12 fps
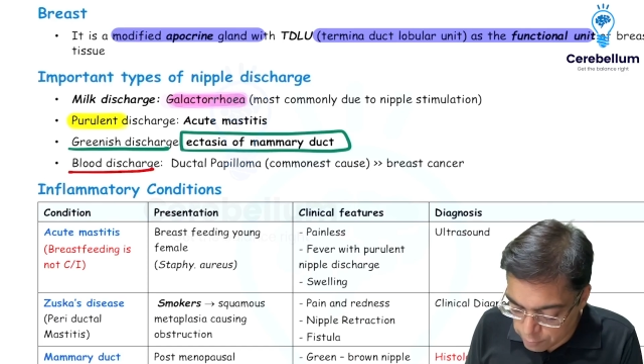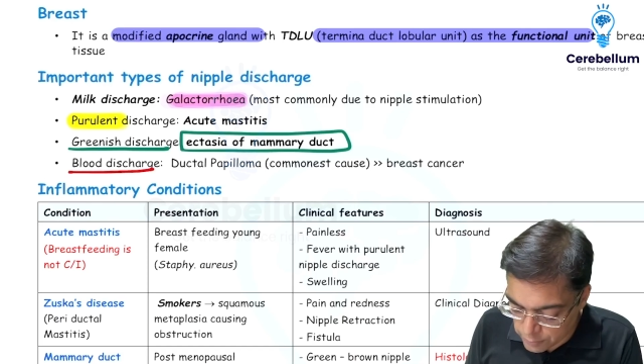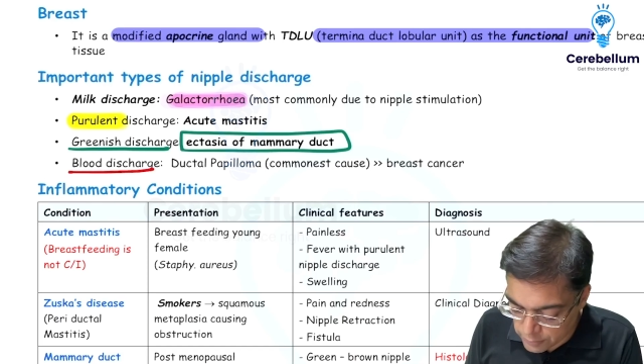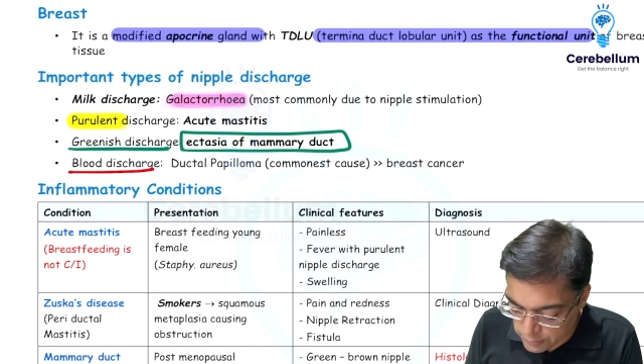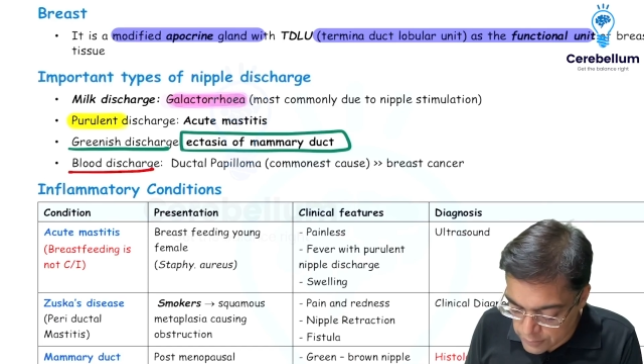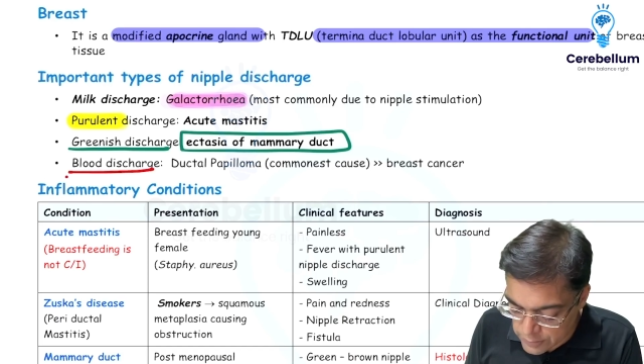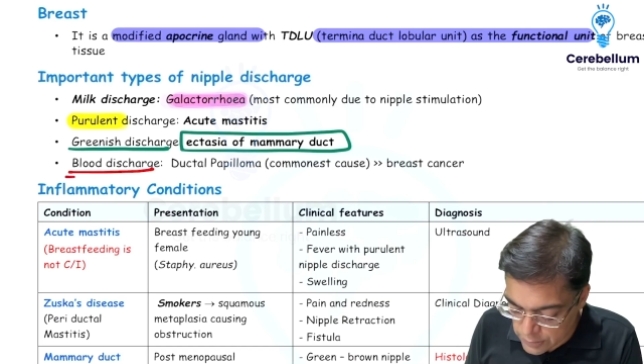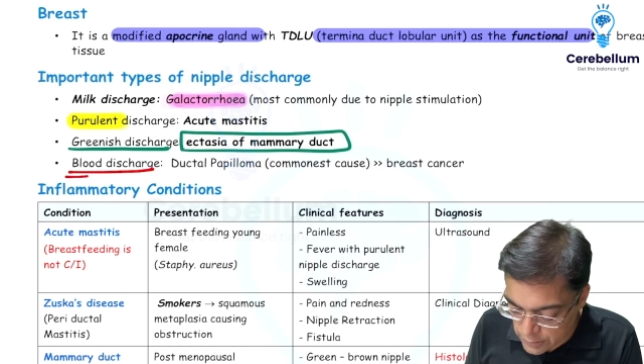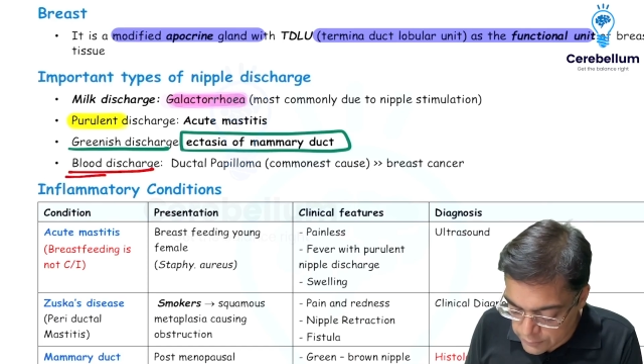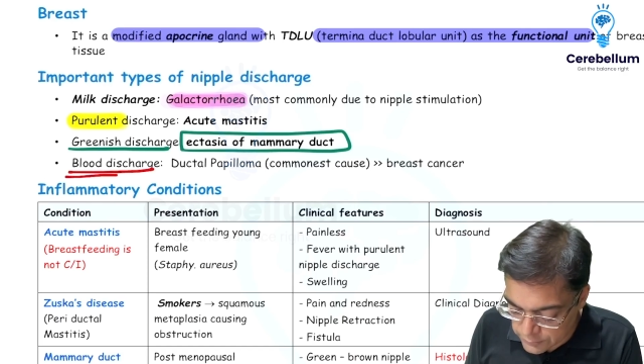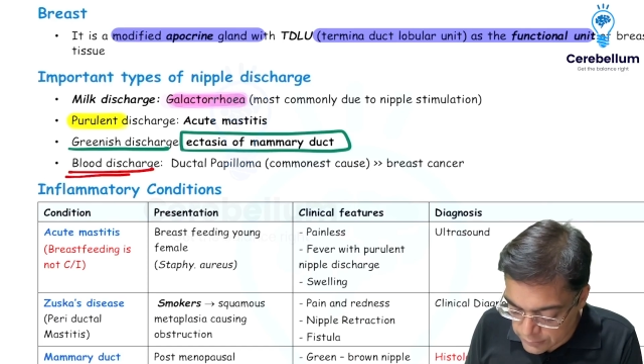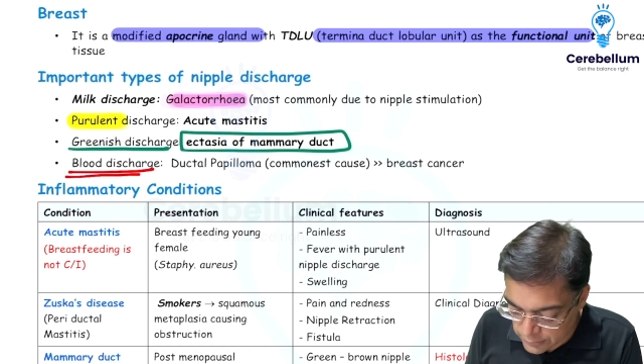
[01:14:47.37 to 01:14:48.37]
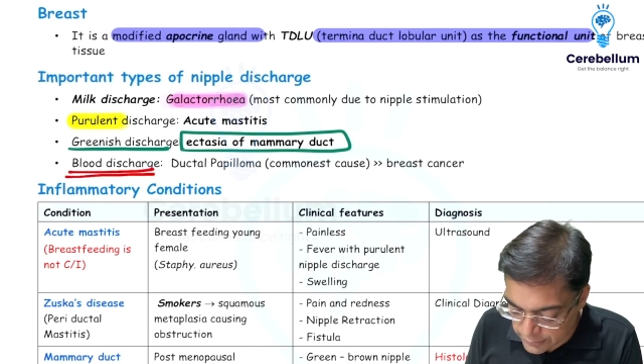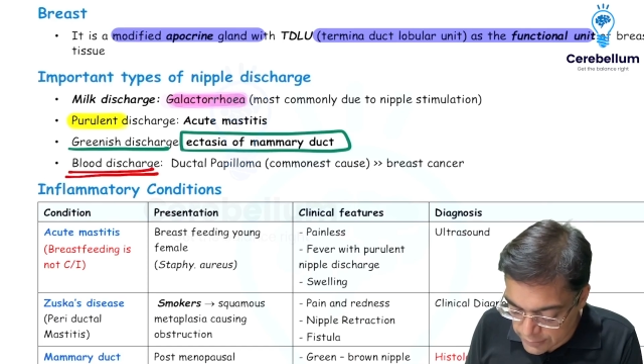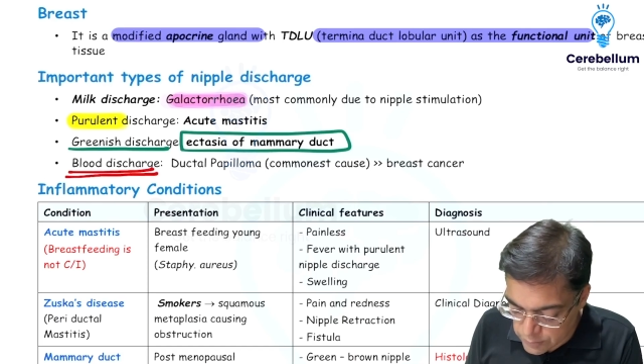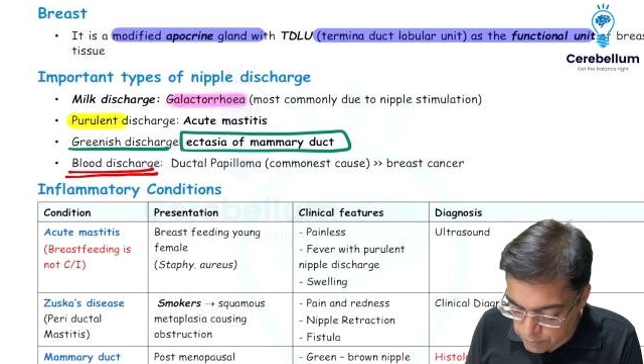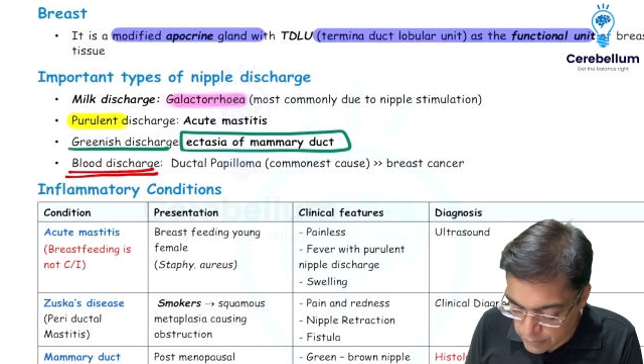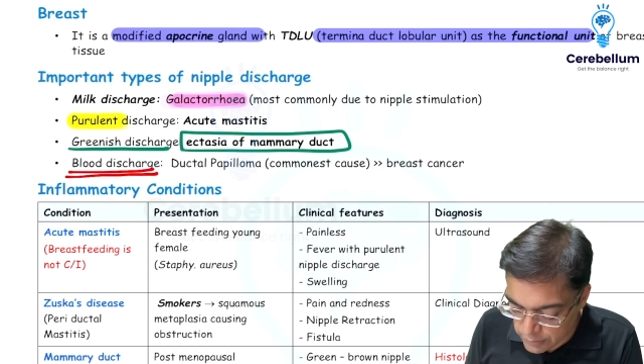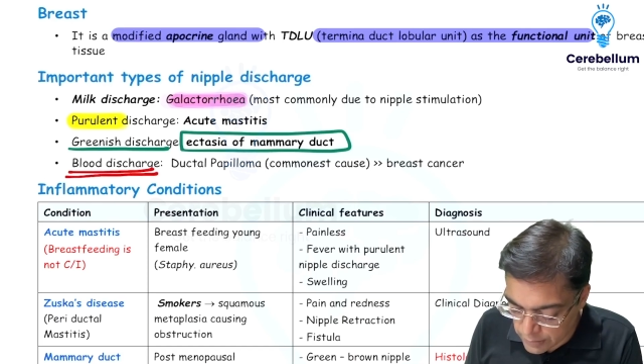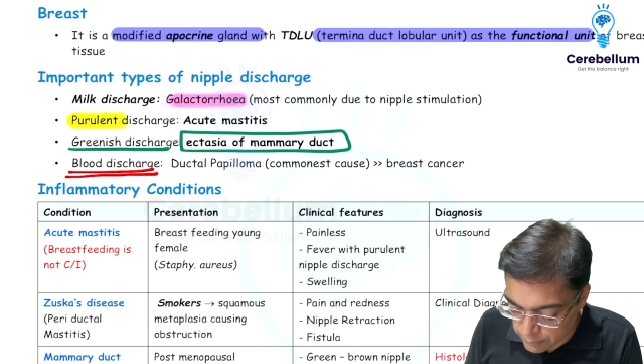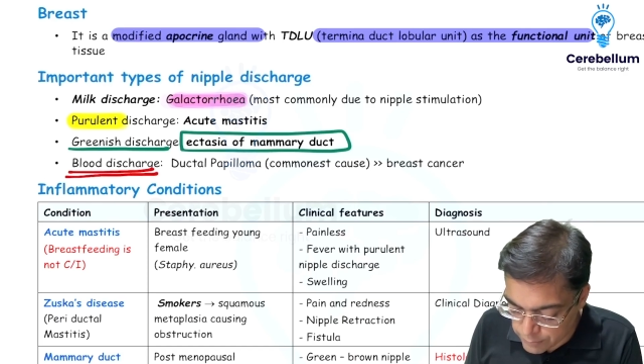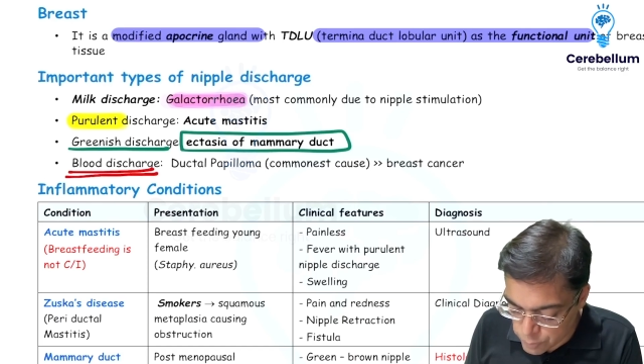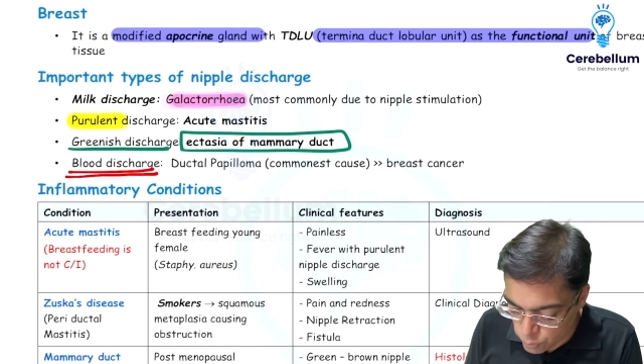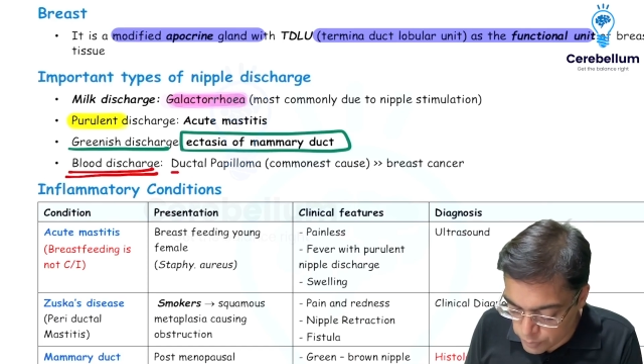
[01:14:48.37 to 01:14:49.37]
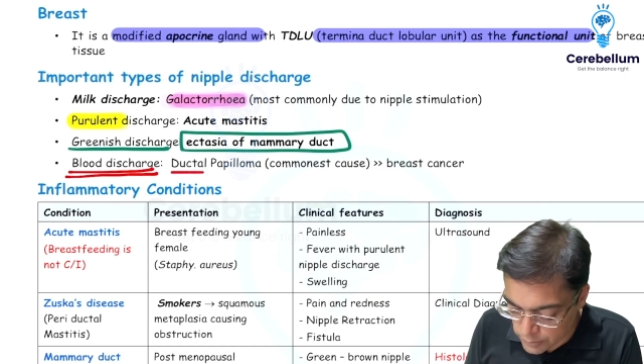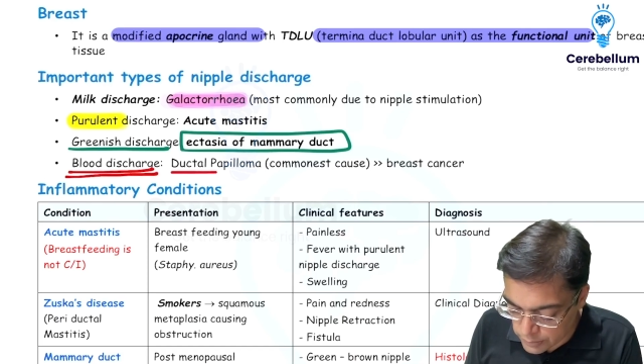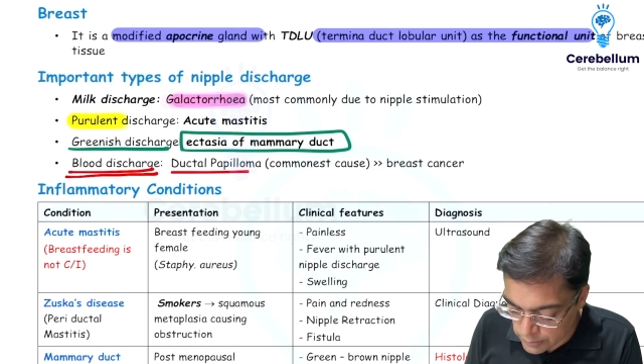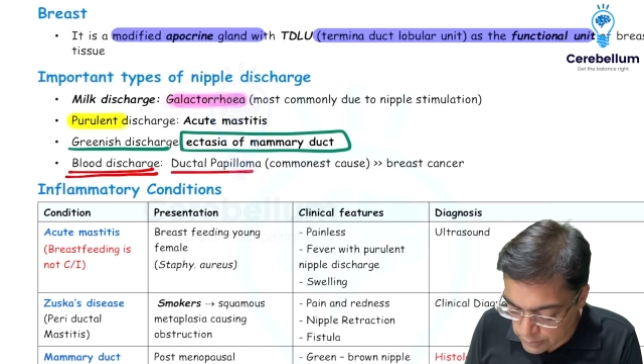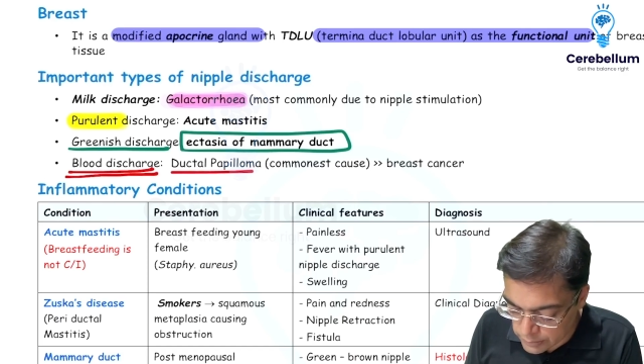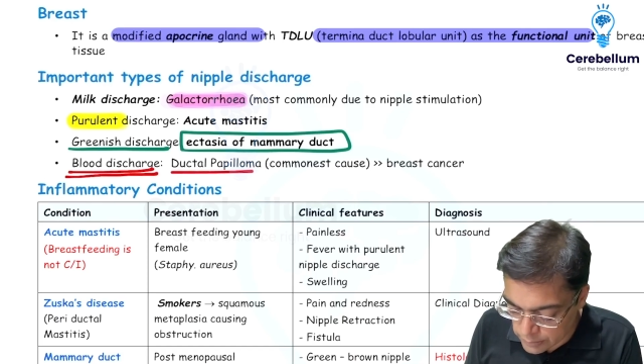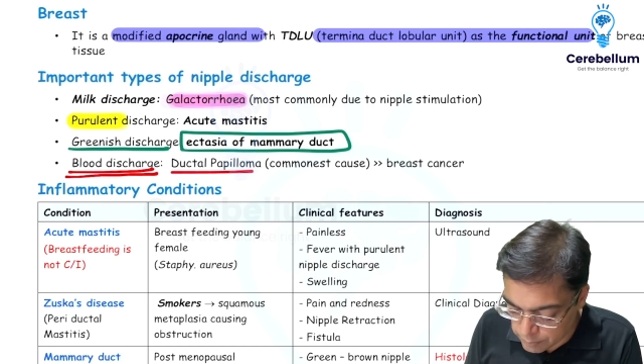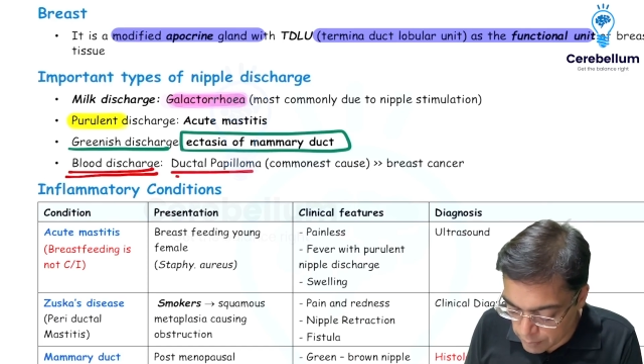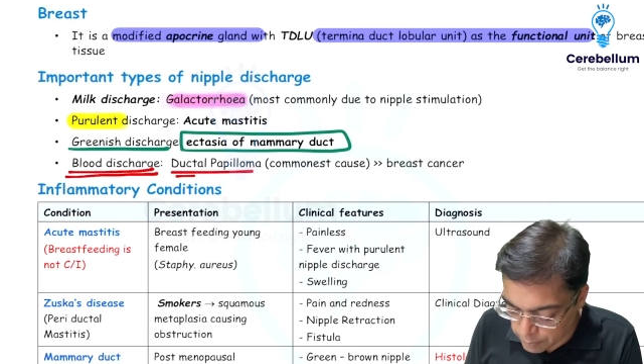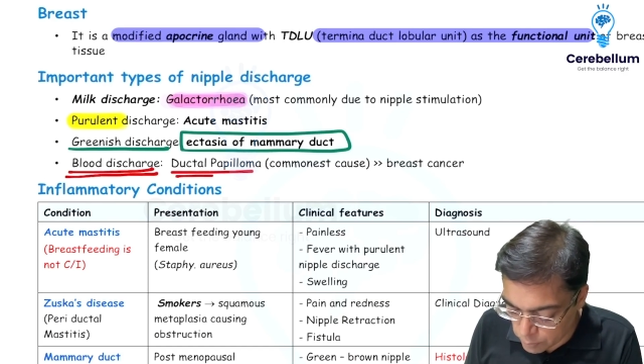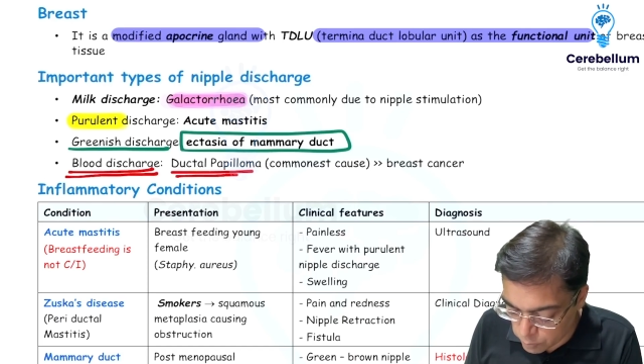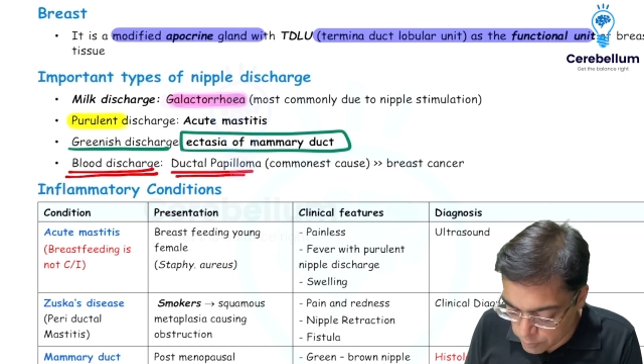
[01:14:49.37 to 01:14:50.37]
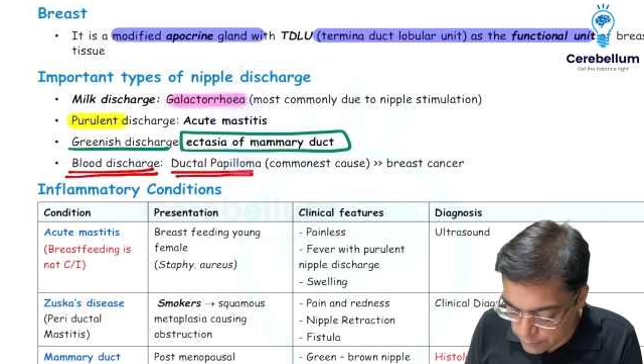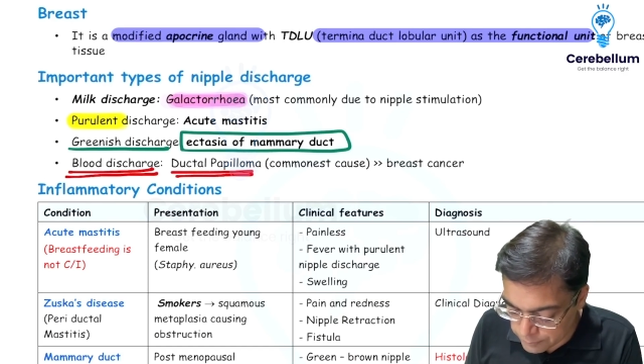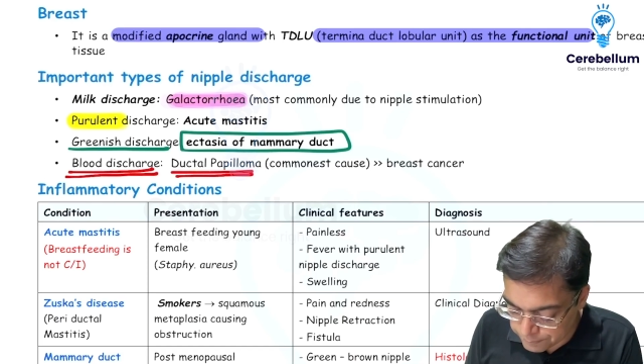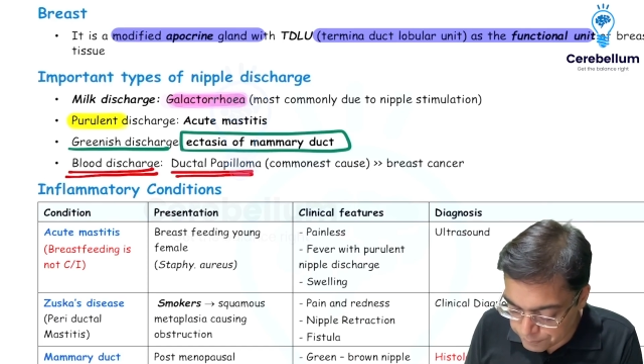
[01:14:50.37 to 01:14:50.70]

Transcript: a discharge that contains blood happens to be a ductal papilloma.